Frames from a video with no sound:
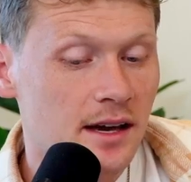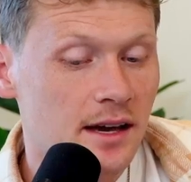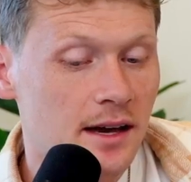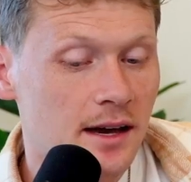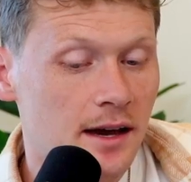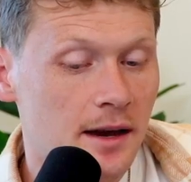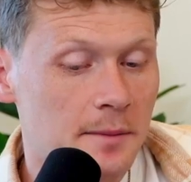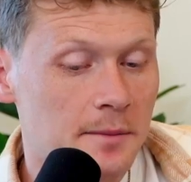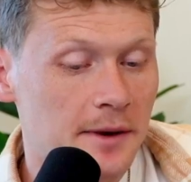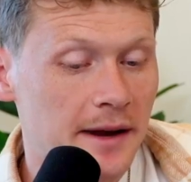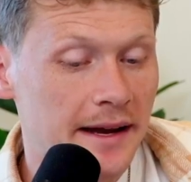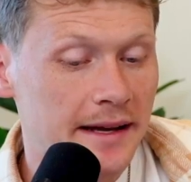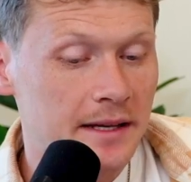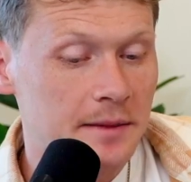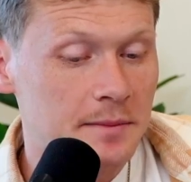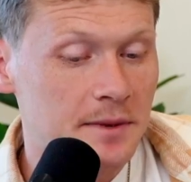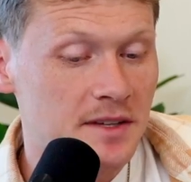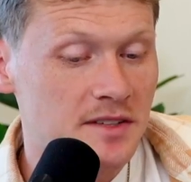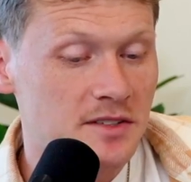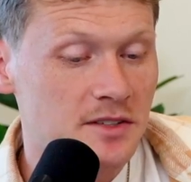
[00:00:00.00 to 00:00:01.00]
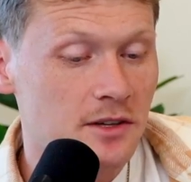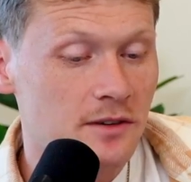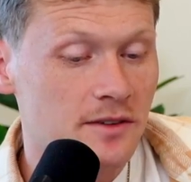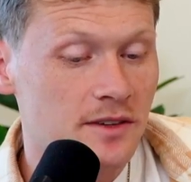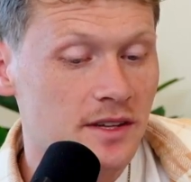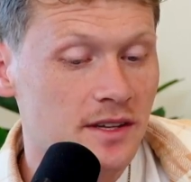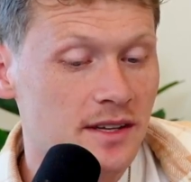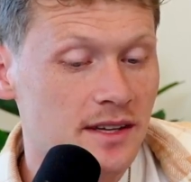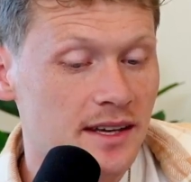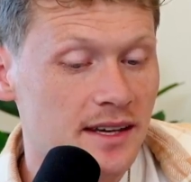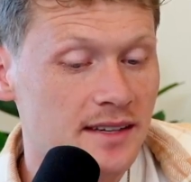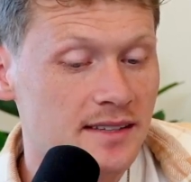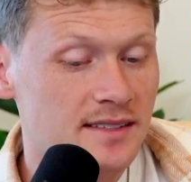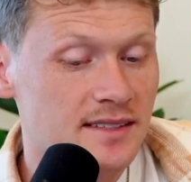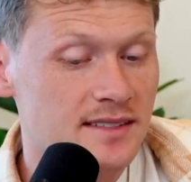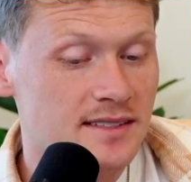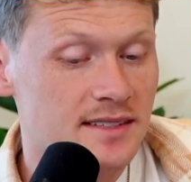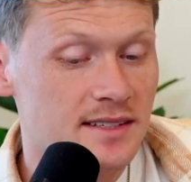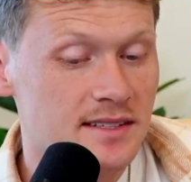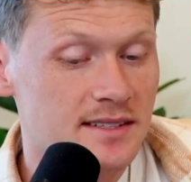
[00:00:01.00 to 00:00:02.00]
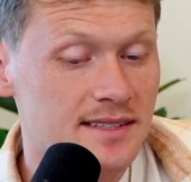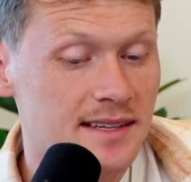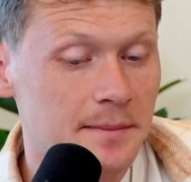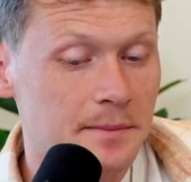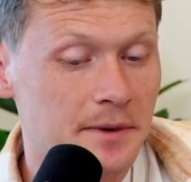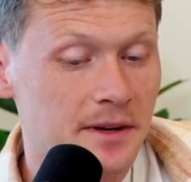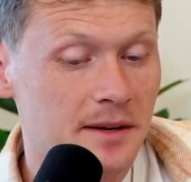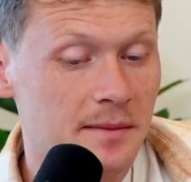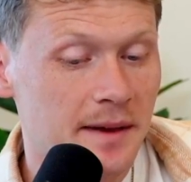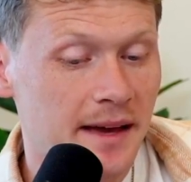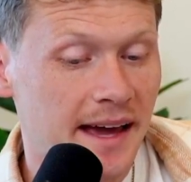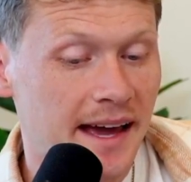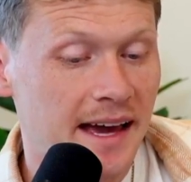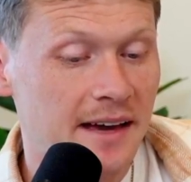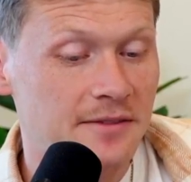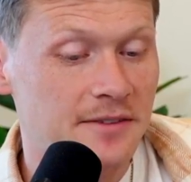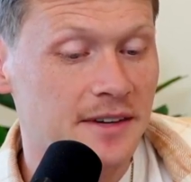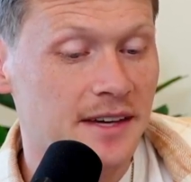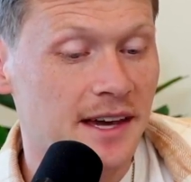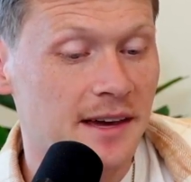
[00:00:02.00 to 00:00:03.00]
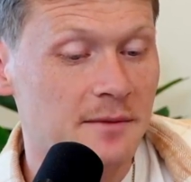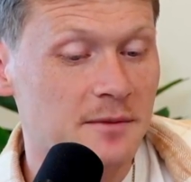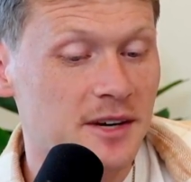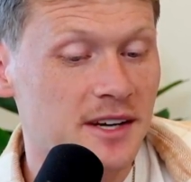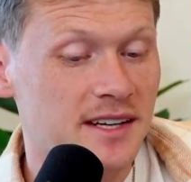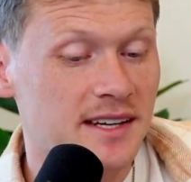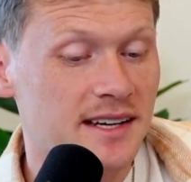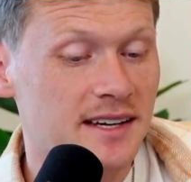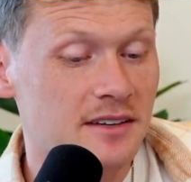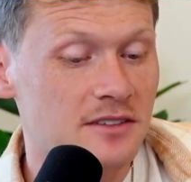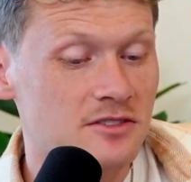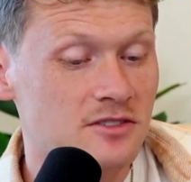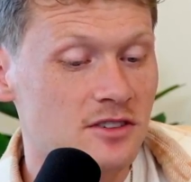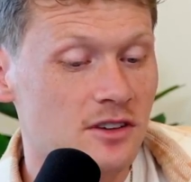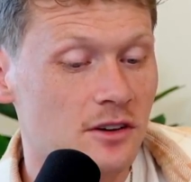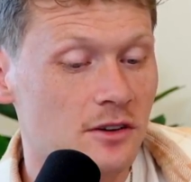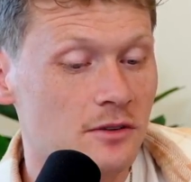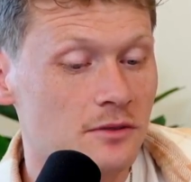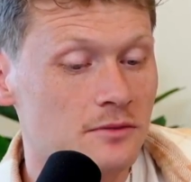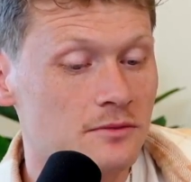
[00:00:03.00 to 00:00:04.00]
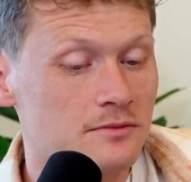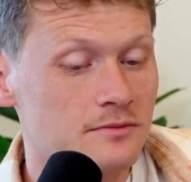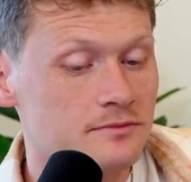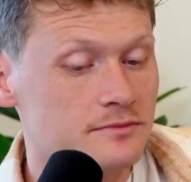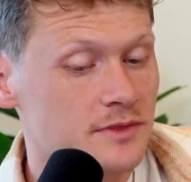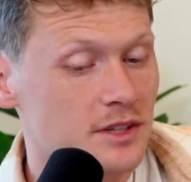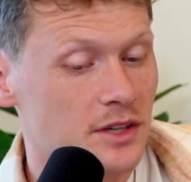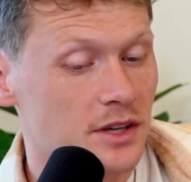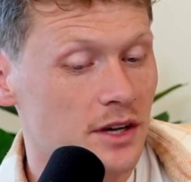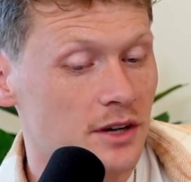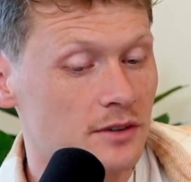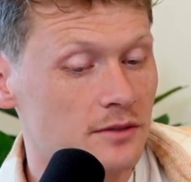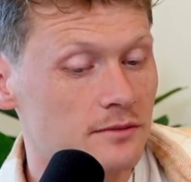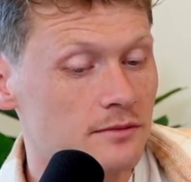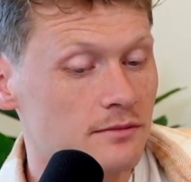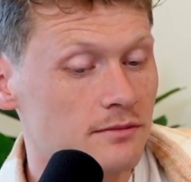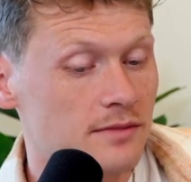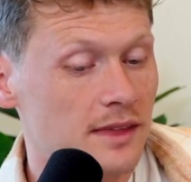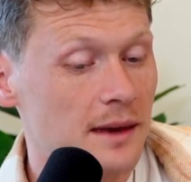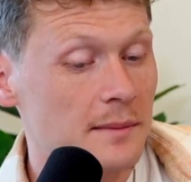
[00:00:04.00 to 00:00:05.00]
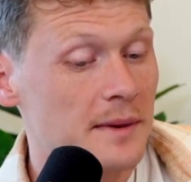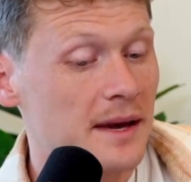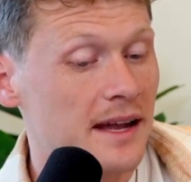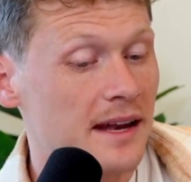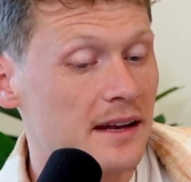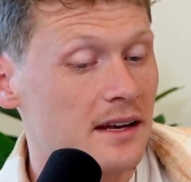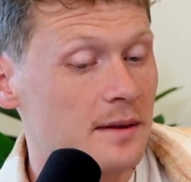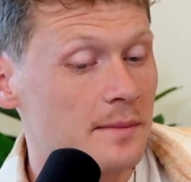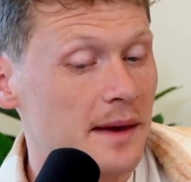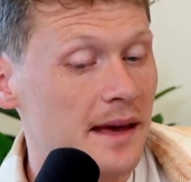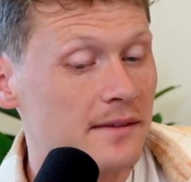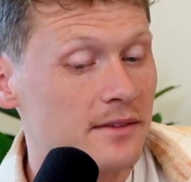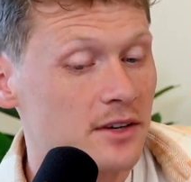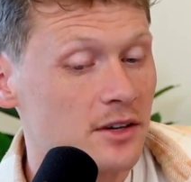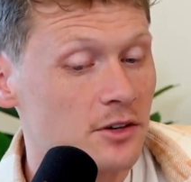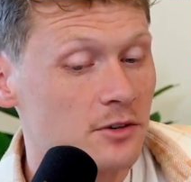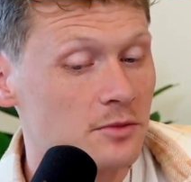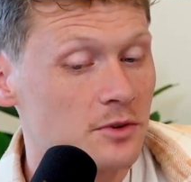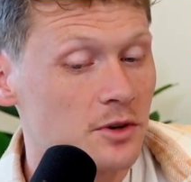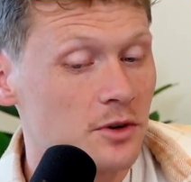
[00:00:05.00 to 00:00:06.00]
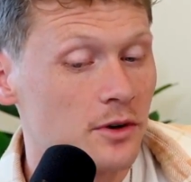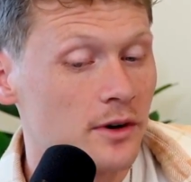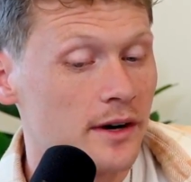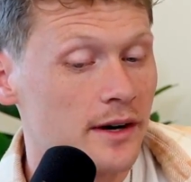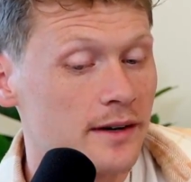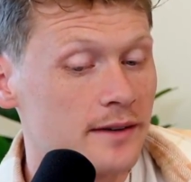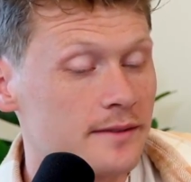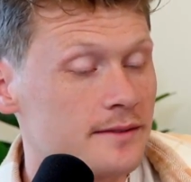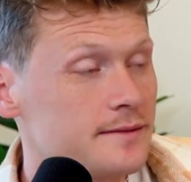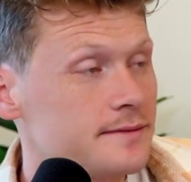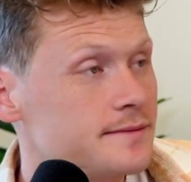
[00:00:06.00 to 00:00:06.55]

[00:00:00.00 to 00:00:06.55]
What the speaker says: a bracket buster over the Knicks is they're separated by half a game right now. So, they might end up having home court.